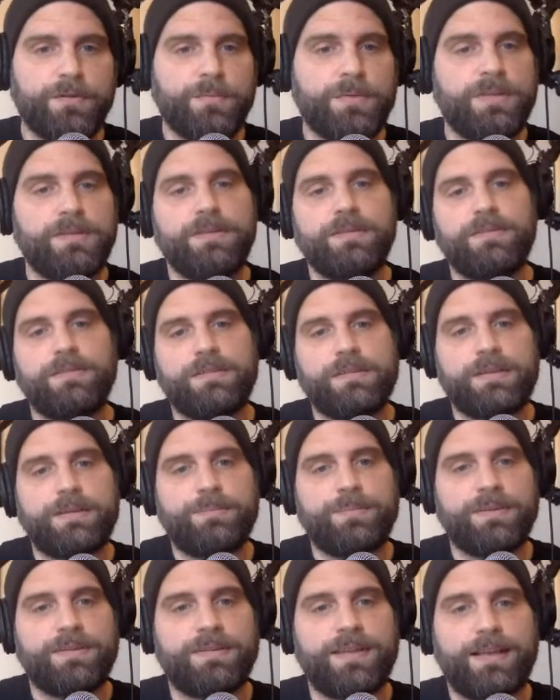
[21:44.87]
I mean, do you see
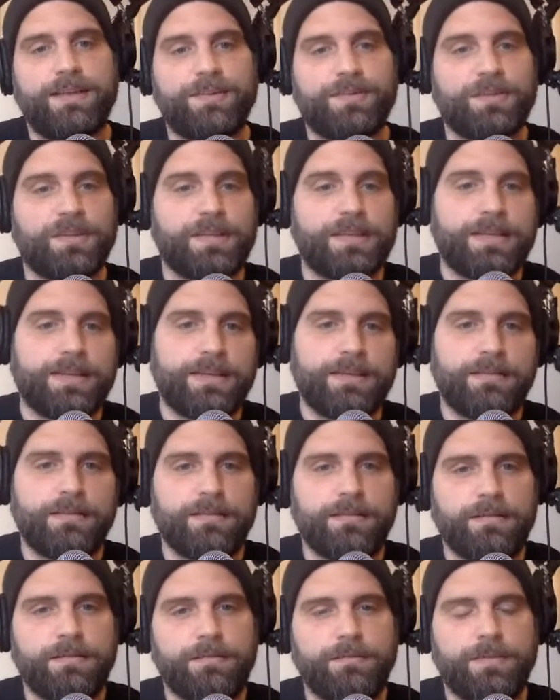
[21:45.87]
potentially
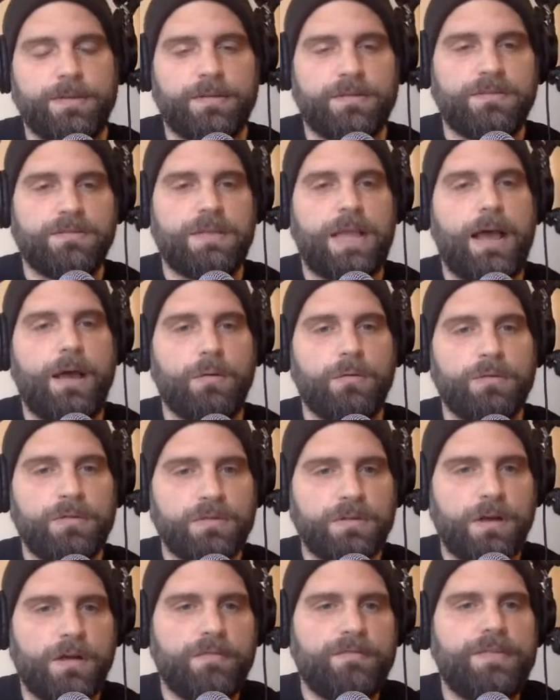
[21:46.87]
the
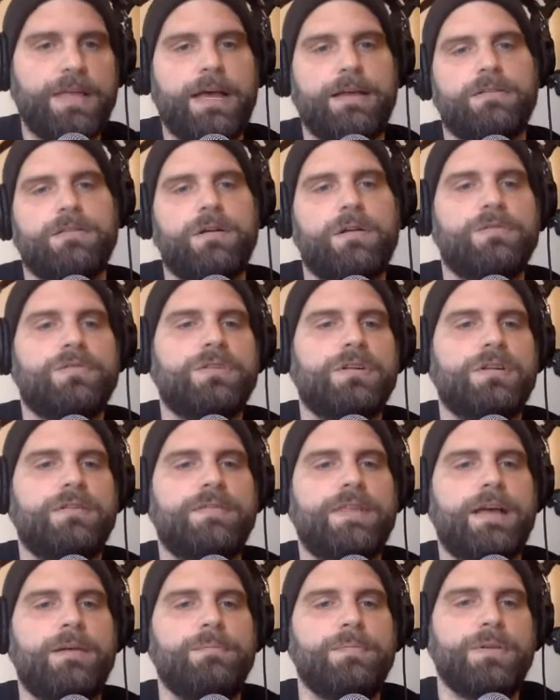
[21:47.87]
sounds of that culture and
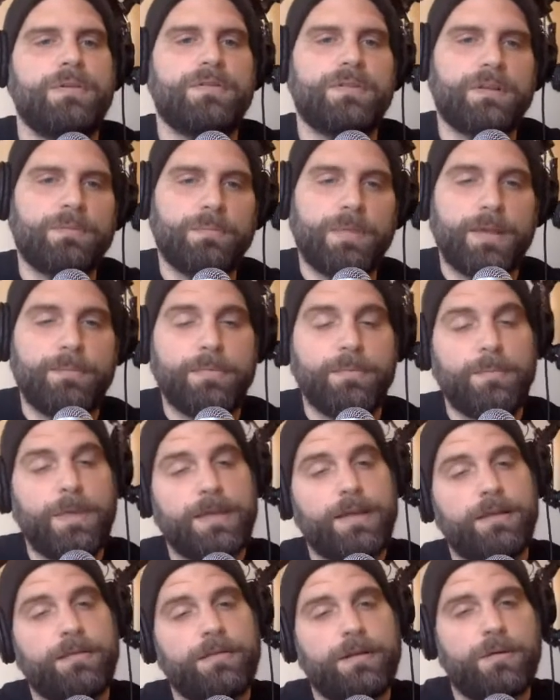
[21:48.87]
of that music maybe
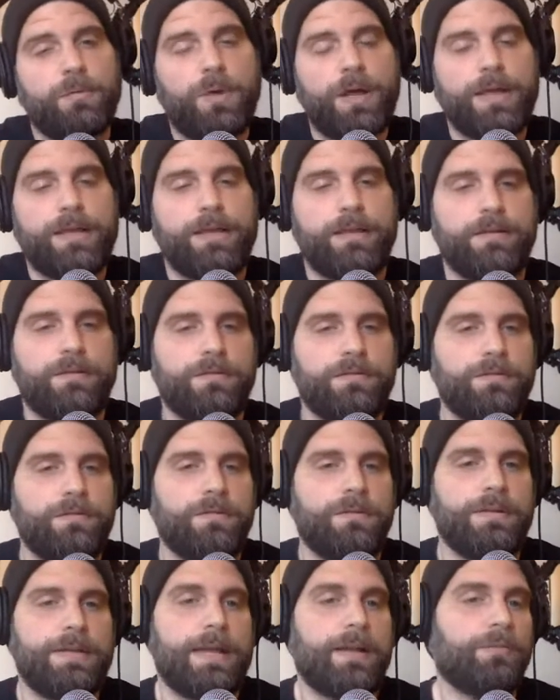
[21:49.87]
making their way
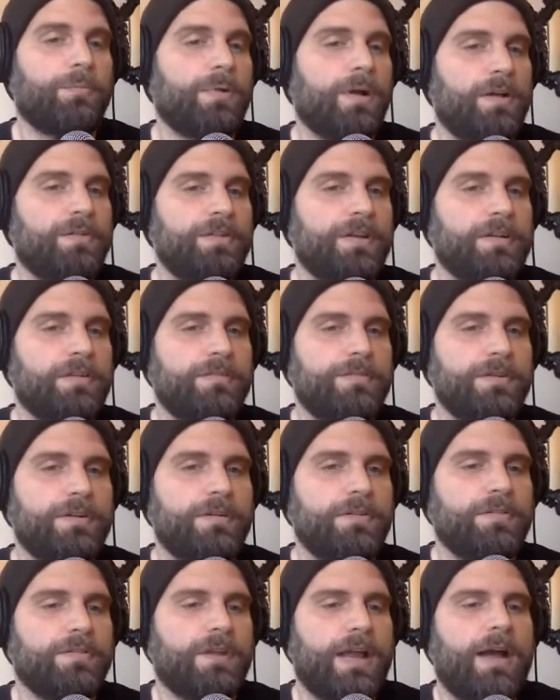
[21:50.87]
into the next project of
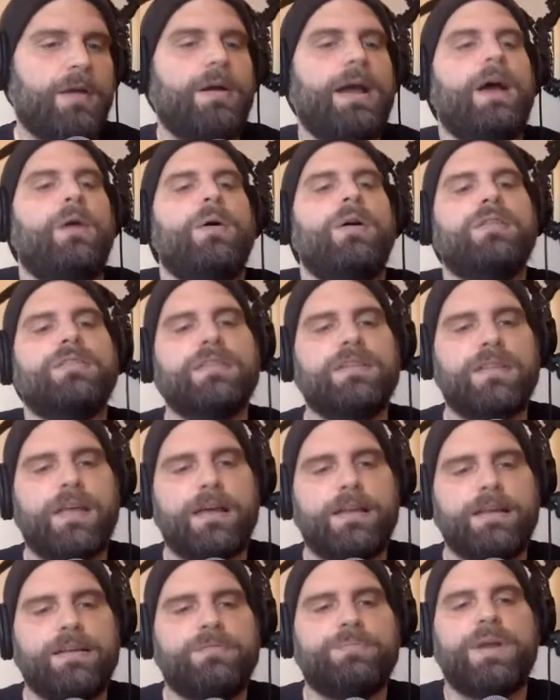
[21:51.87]
yours, or how else does
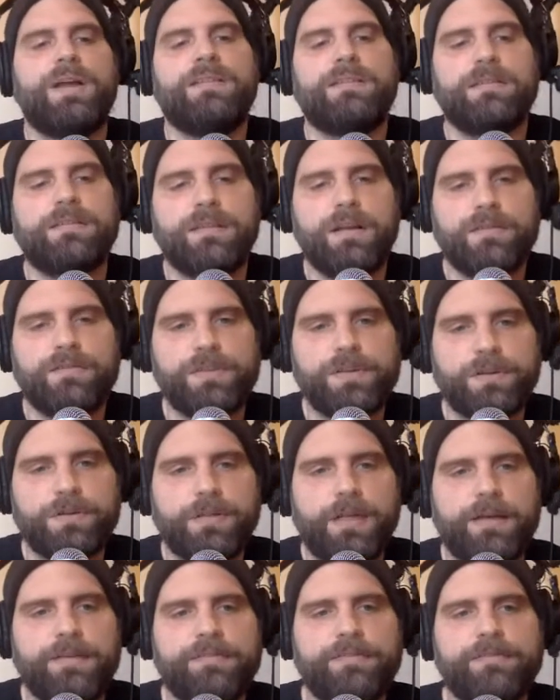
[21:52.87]
that express itself in your
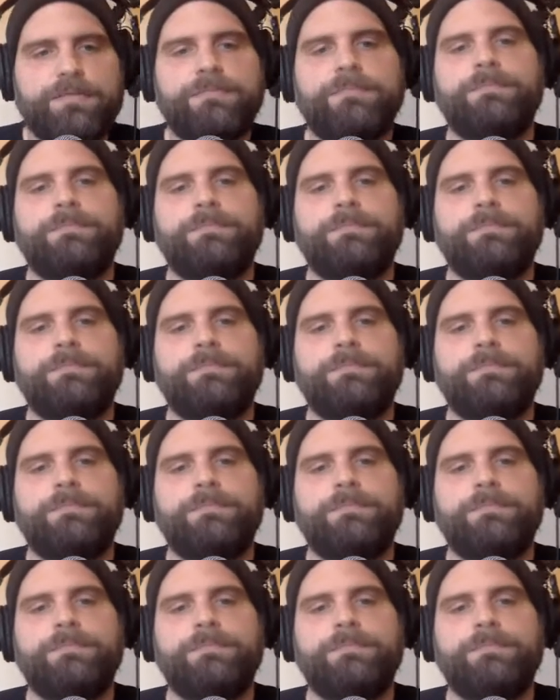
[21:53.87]
life?